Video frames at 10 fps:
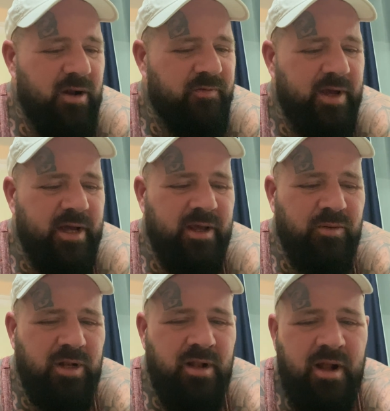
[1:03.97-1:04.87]
of it, it
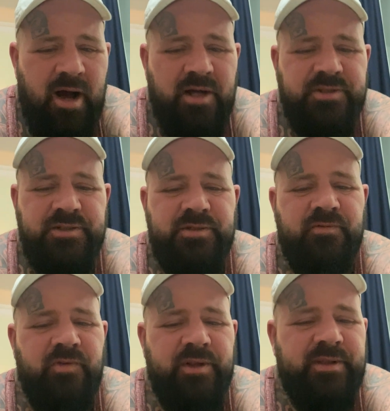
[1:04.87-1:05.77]
lasts
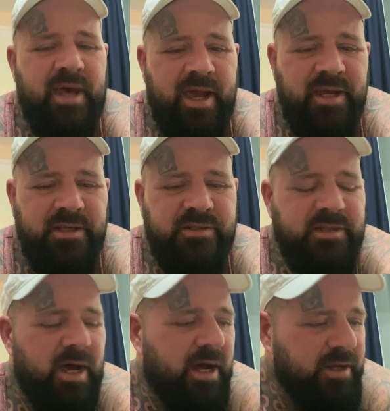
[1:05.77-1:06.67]
for days,
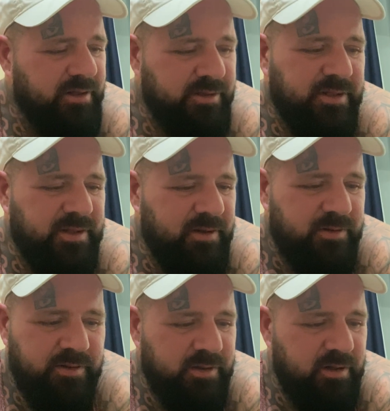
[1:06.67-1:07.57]
and the,
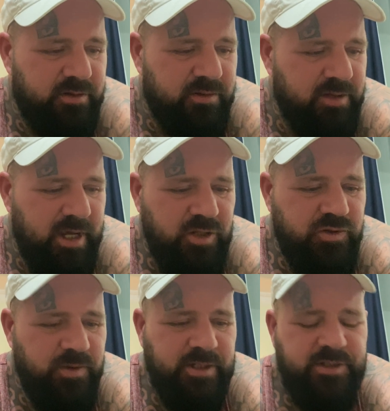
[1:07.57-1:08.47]
the, the
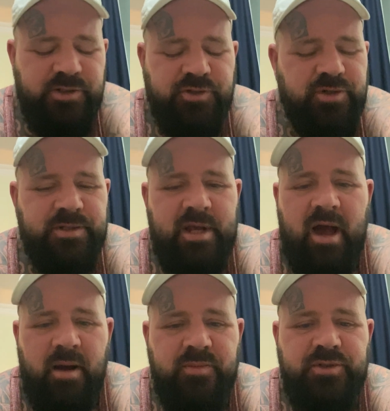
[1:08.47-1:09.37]
injuries is just
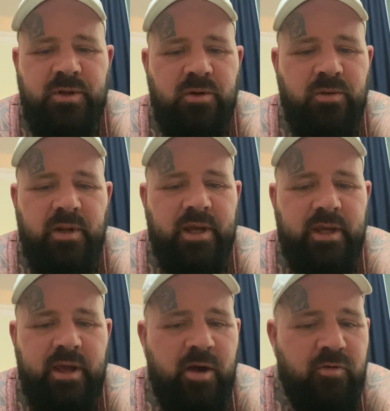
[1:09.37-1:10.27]

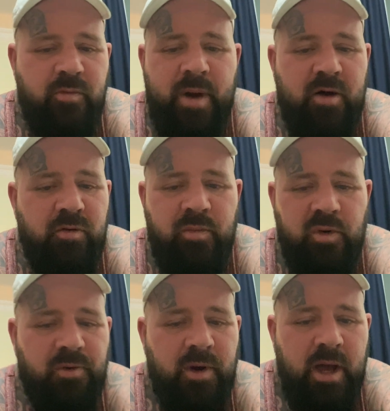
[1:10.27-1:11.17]
absolutely
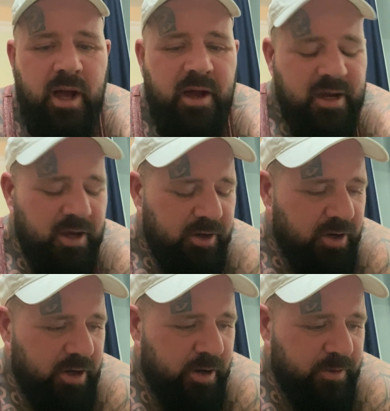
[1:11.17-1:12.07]
irreparable you
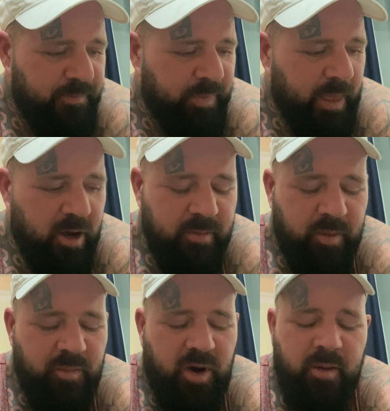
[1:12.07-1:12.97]
know, I
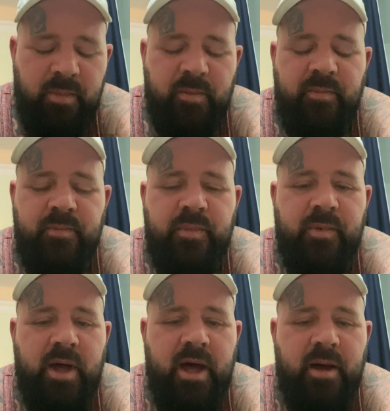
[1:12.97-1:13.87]
remember I
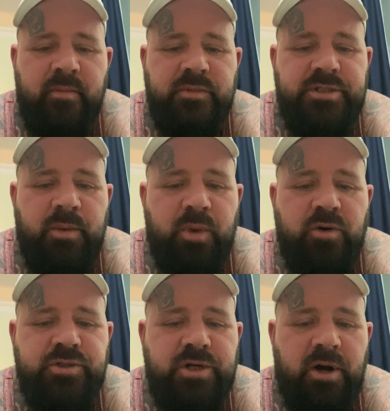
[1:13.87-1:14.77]
remember um, some
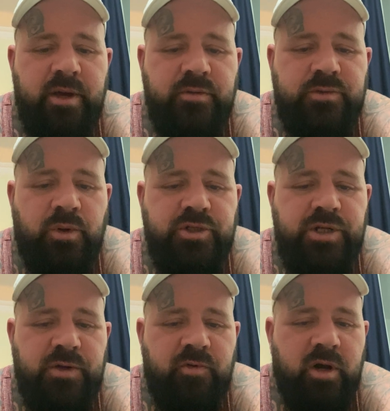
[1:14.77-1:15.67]
Welsh guy he was
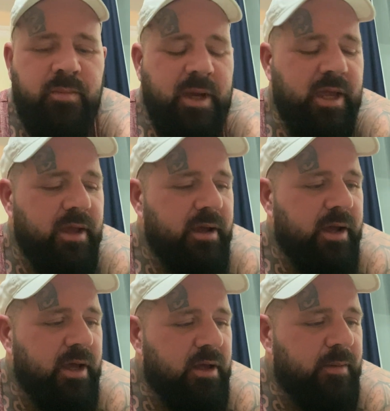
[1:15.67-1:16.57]
watching the rugby
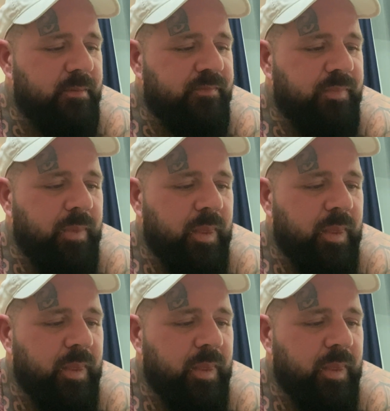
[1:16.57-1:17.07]
um,